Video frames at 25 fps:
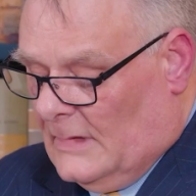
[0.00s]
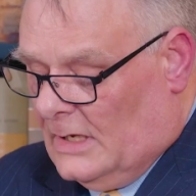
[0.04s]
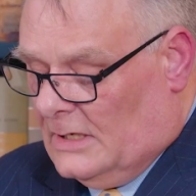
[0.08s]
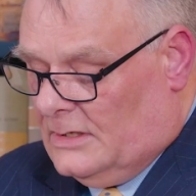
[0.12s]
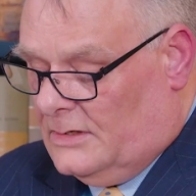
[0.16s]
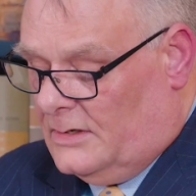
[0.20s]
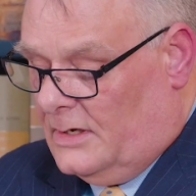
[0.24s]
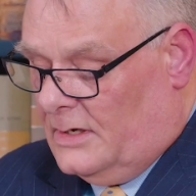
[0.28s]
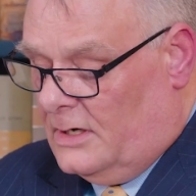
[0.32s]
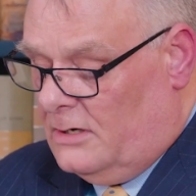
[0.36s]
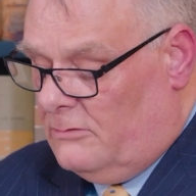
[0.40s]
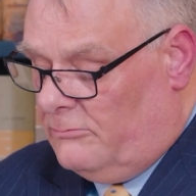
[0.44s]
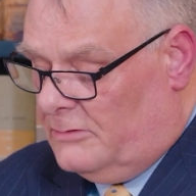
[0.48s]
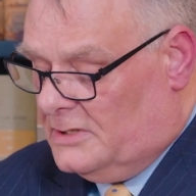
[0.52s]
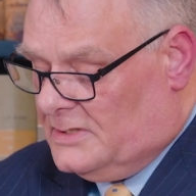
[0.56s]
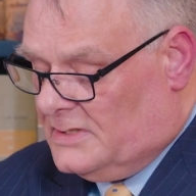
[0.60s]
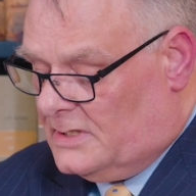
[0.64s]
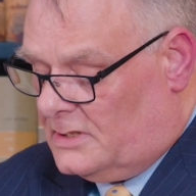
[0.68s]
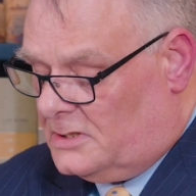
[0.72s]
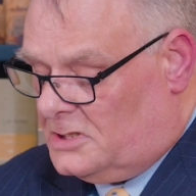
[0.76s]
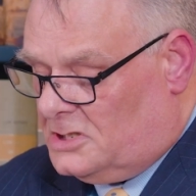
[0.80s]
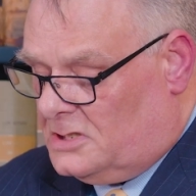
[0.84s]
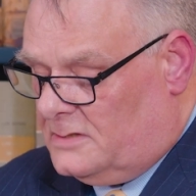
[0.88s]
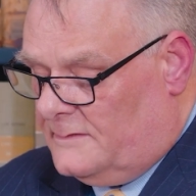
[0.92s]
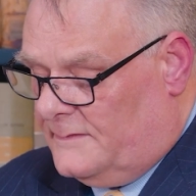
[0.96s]
No
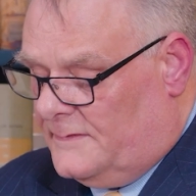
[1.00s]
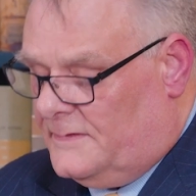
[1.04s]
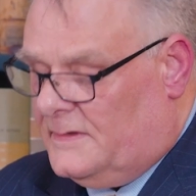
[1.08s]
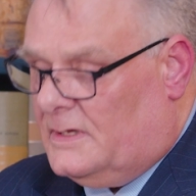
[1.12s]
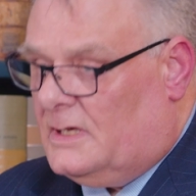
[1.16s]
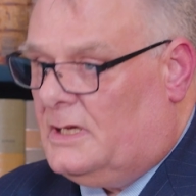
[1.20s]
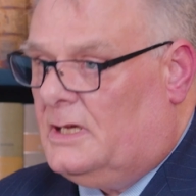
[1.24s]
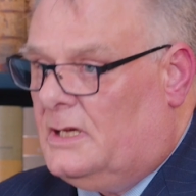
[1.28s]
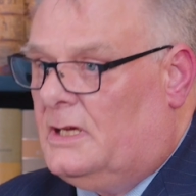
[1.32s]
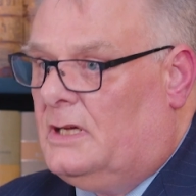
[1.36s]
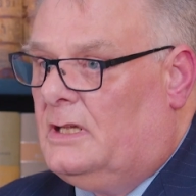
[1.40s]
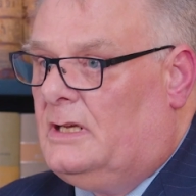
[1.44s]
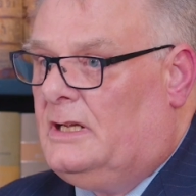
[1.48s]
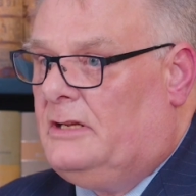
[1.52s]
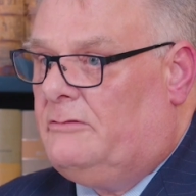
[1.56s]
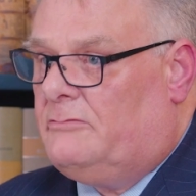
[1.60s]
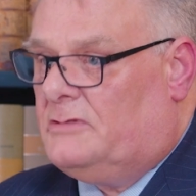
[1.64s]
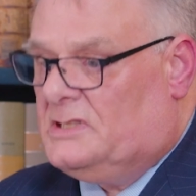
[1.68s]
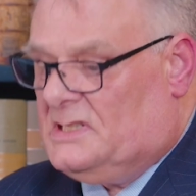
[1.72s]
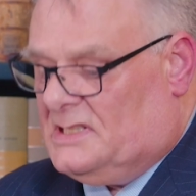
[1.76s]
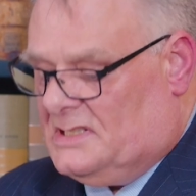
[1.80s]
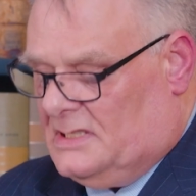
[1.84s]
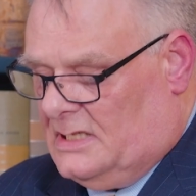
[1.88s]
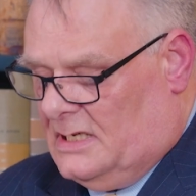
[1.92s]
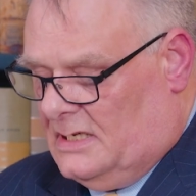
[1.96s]
reduction for early
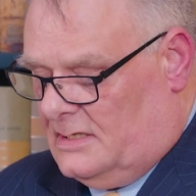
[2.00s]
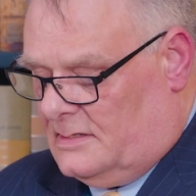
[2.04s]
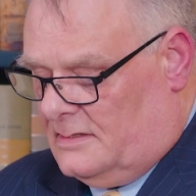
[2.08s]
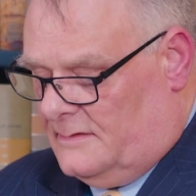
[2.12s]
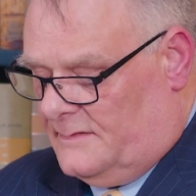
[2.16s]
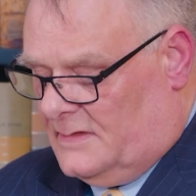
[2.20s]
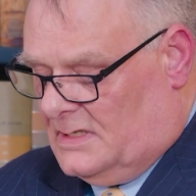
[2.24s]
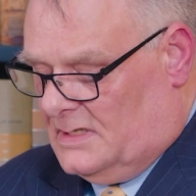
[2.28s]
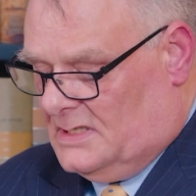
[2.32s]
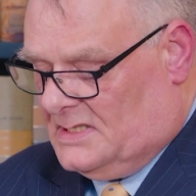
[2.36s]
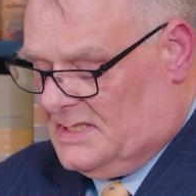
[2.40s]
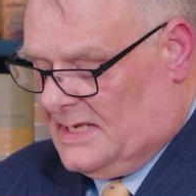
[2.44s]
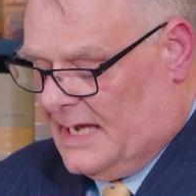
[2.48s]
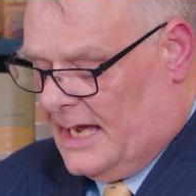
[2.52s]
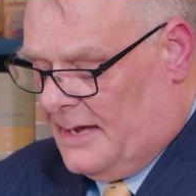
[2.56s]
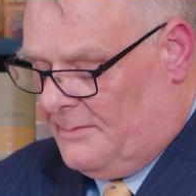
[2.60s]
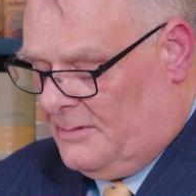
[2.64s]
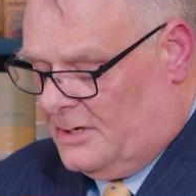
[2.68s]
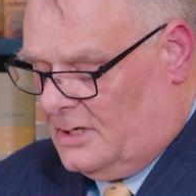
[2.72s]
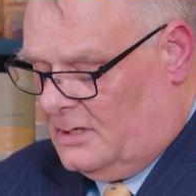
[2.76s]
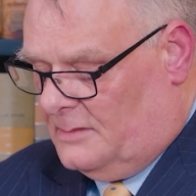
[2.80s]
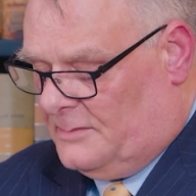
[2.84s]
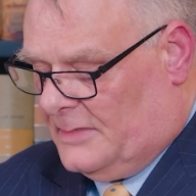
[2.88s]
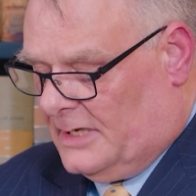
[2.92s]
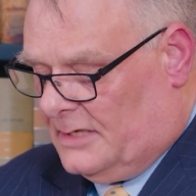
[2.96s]
receipt of these
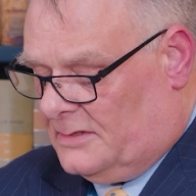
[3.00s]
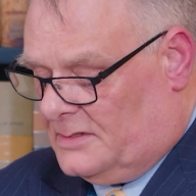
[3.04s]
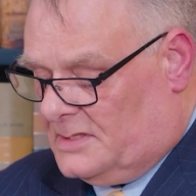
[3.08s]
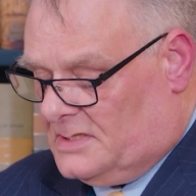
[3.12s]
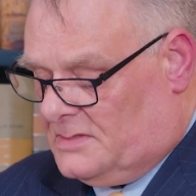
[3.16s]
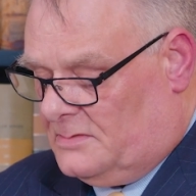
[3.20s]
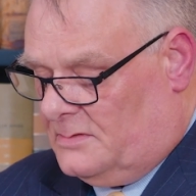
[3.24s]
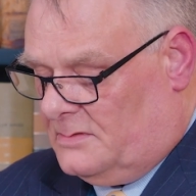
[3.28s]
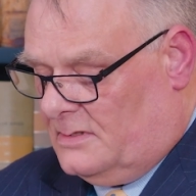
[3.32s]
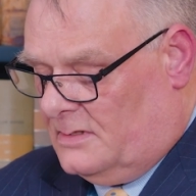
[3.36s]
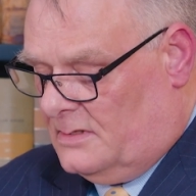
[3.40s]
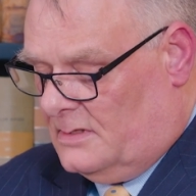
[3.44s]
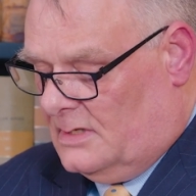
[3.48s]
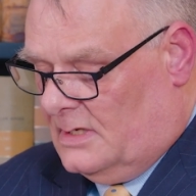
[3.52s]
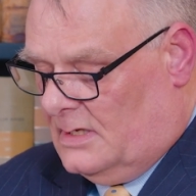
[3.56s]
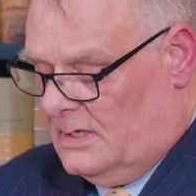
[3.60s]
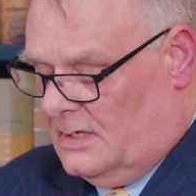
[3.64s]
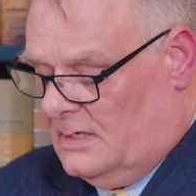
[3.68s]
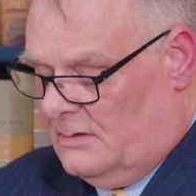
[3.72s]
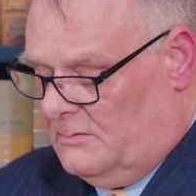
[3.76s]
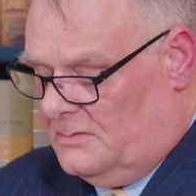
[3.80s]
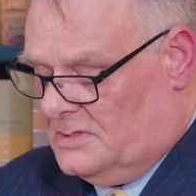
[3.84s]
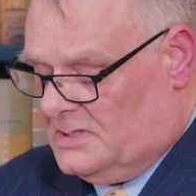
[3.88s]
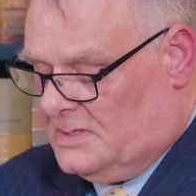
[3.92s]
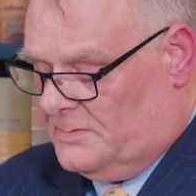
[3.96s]
capital amounts
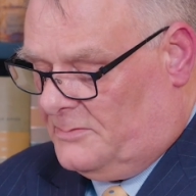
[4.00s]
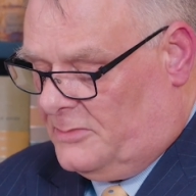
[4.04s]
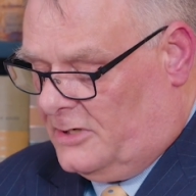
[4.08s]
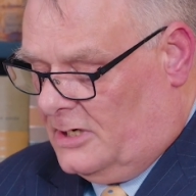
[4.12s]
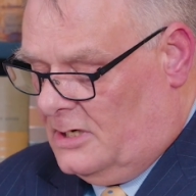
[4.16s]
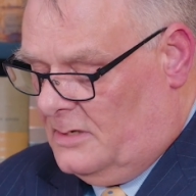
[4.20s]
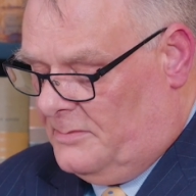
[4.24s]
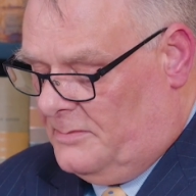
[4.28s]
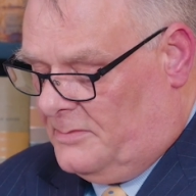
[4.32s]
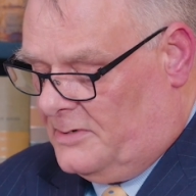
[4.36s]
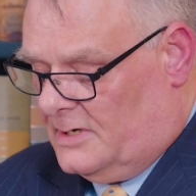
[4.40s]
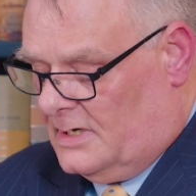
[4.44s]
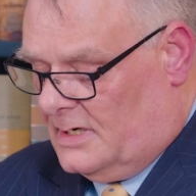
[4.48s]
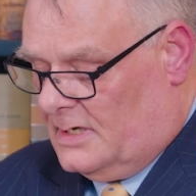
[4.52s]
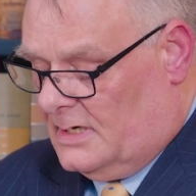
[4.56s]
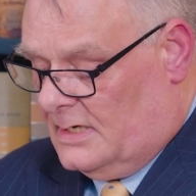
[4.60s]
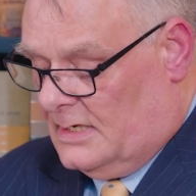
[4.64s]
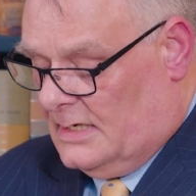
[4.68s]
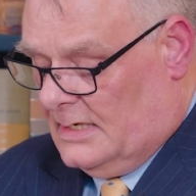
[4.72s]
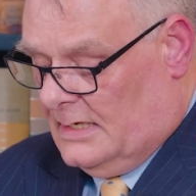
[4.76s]
was appropriate,